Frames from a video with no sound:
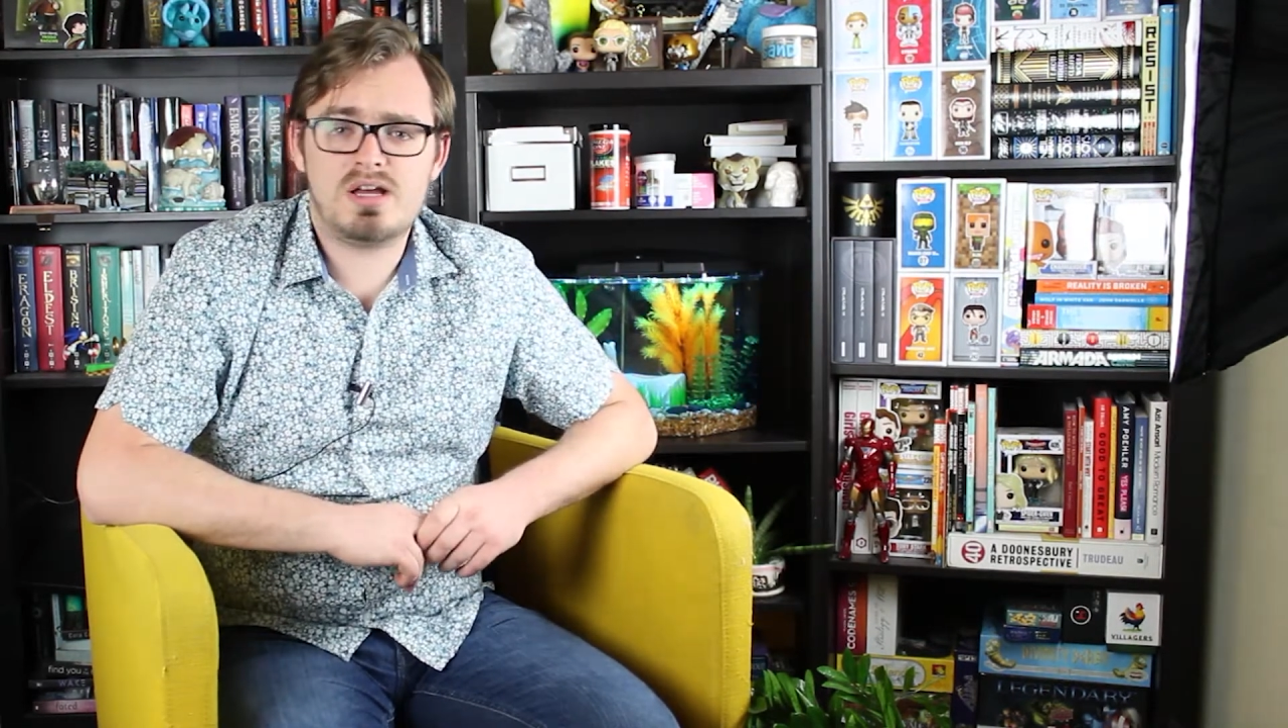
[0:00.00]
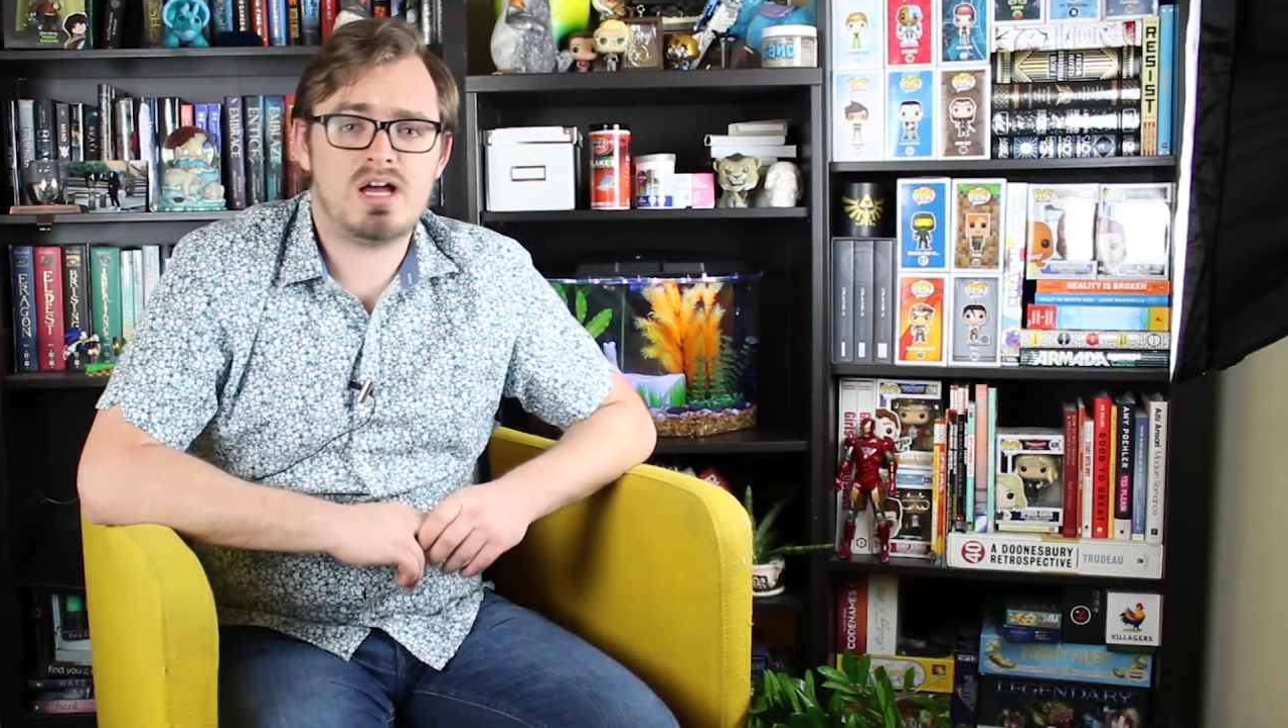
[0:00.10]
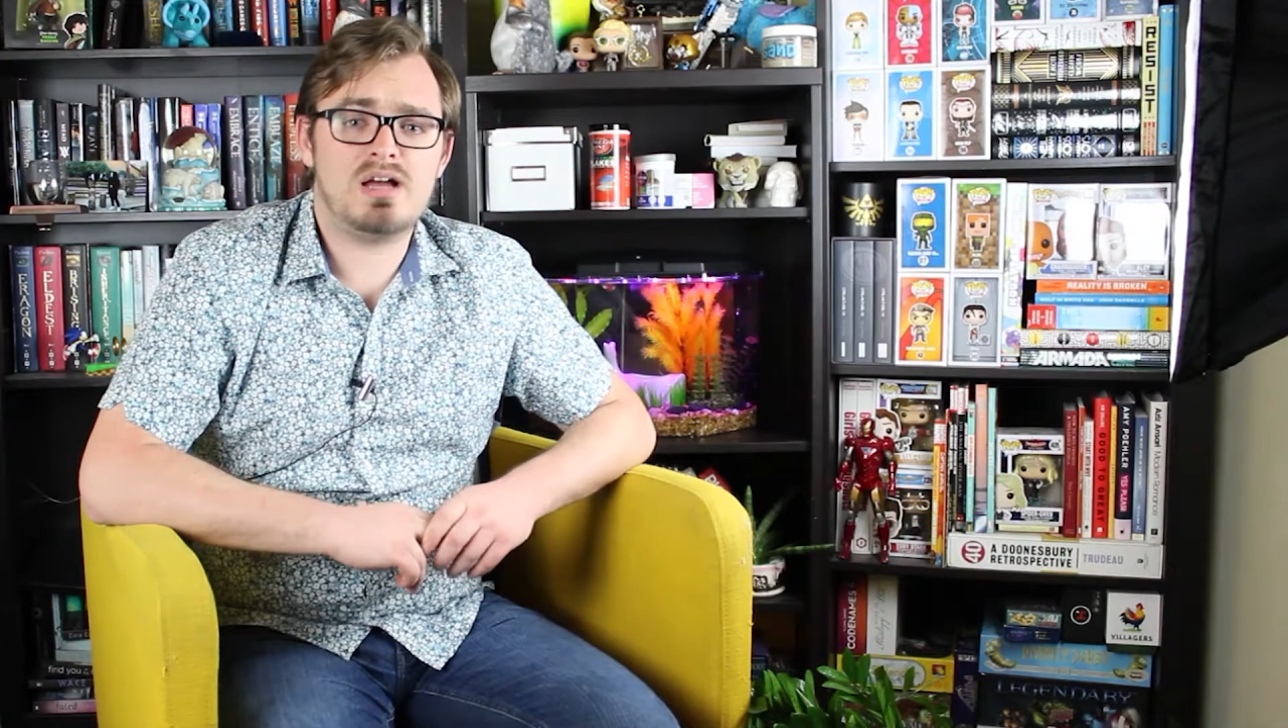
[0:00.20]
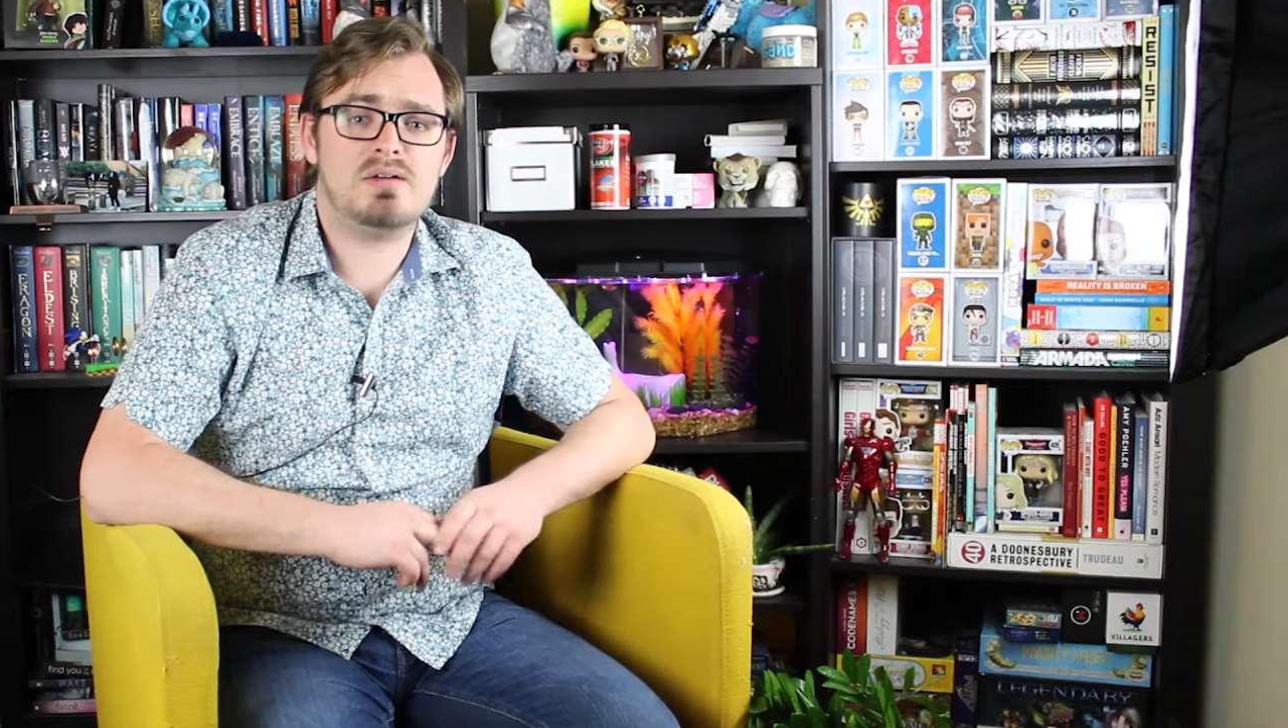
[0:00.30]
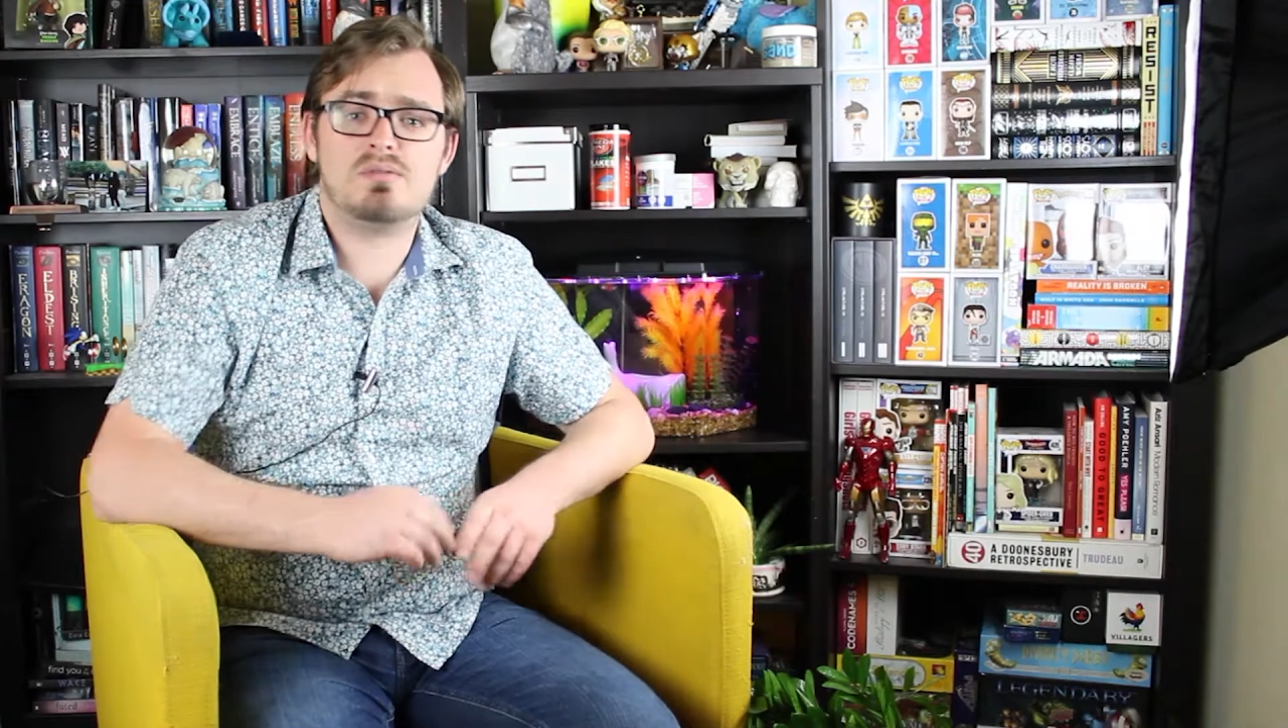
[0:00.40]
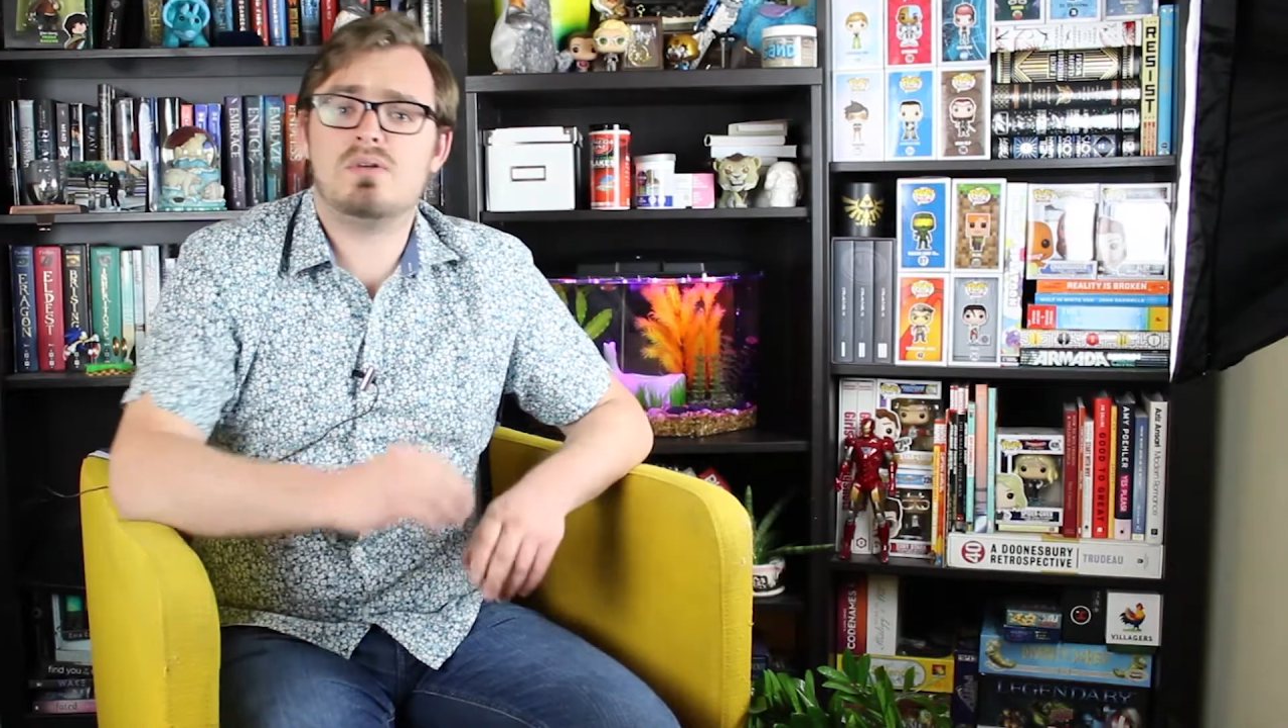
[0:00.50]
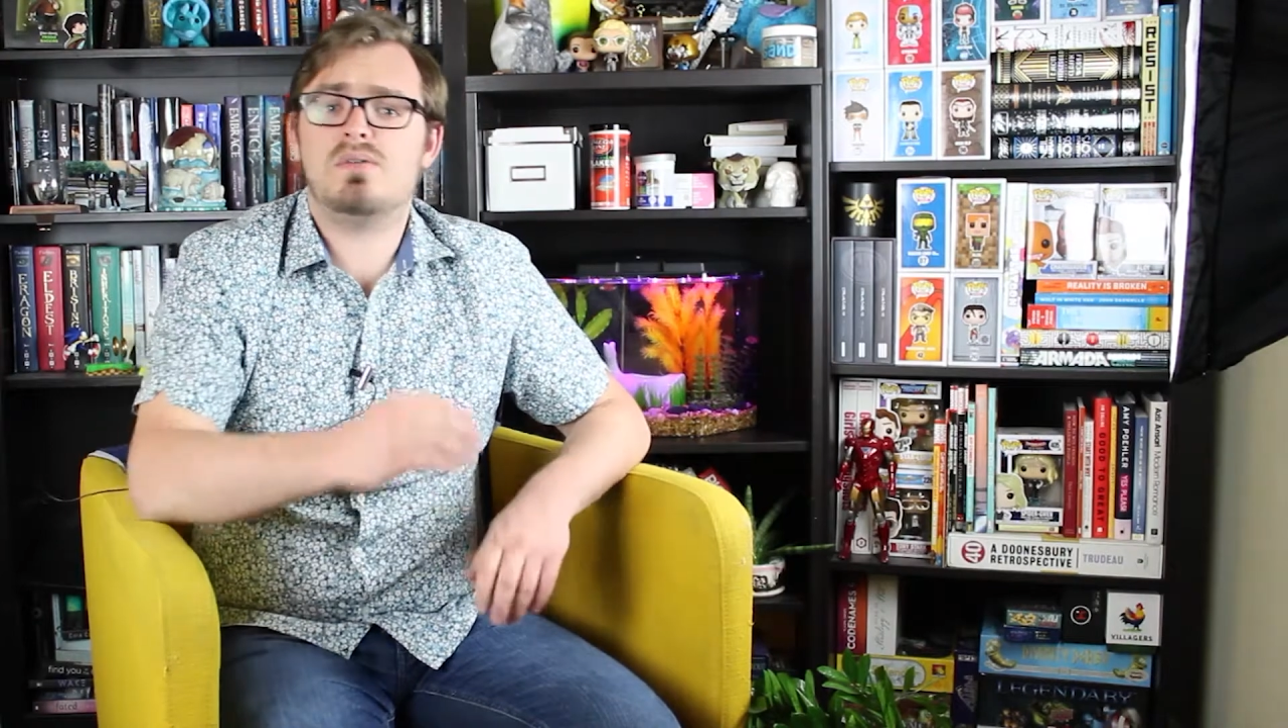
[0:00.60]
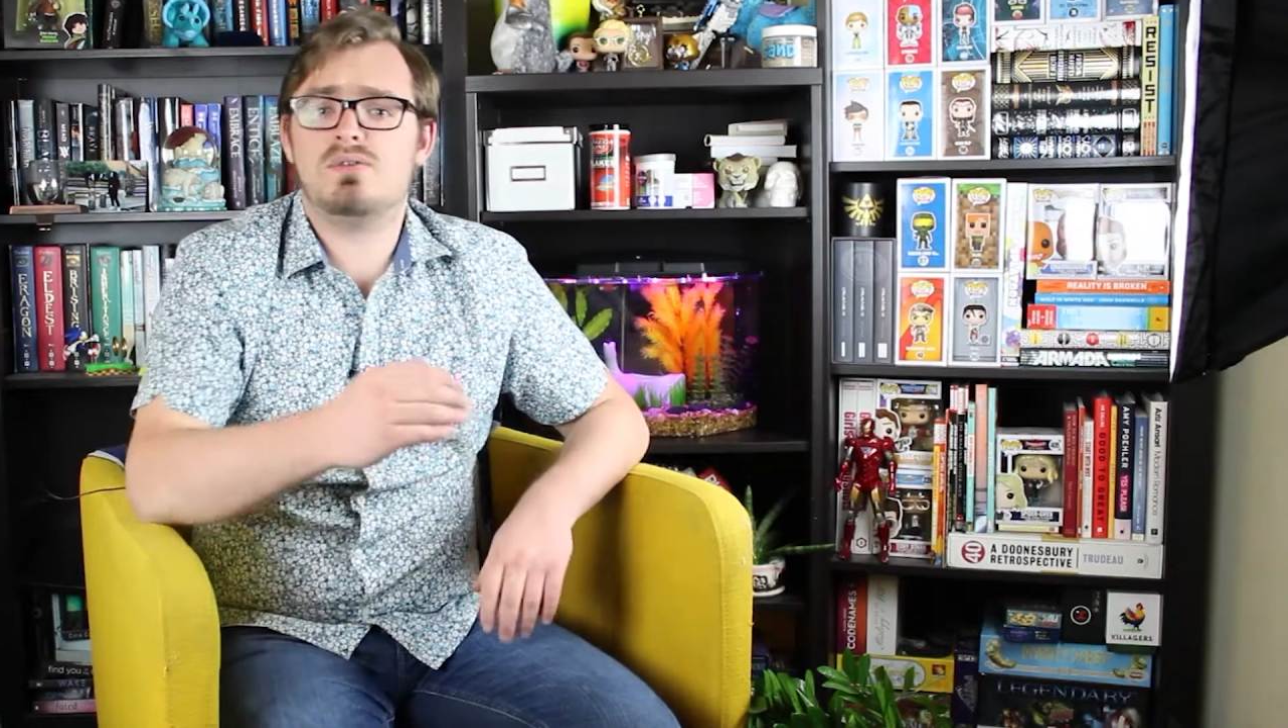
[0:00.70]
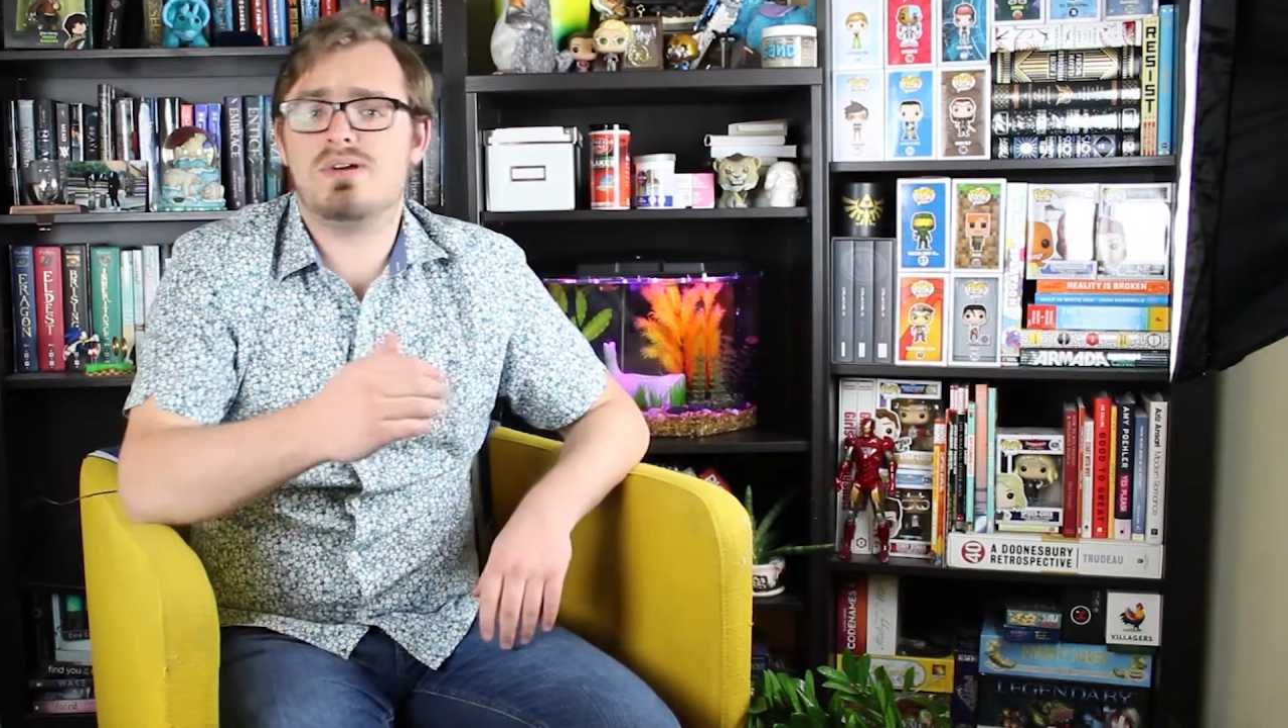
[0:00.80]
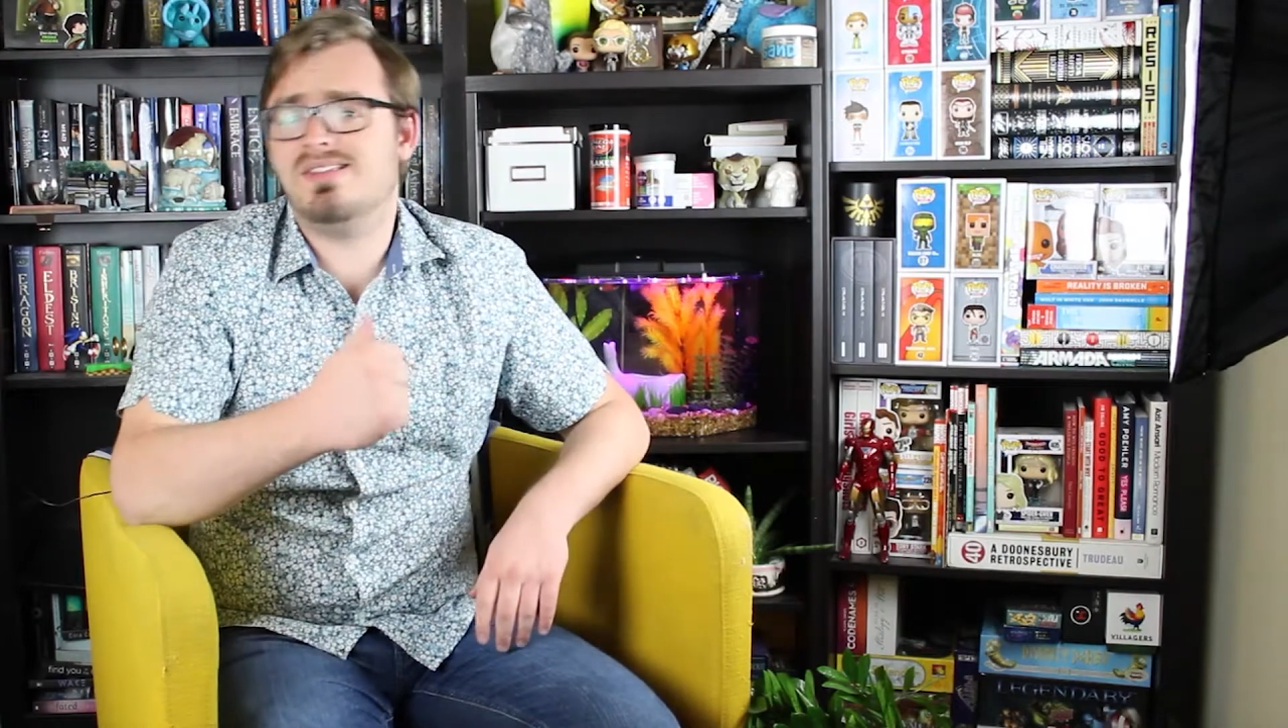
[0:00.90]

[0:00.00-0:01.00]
revolving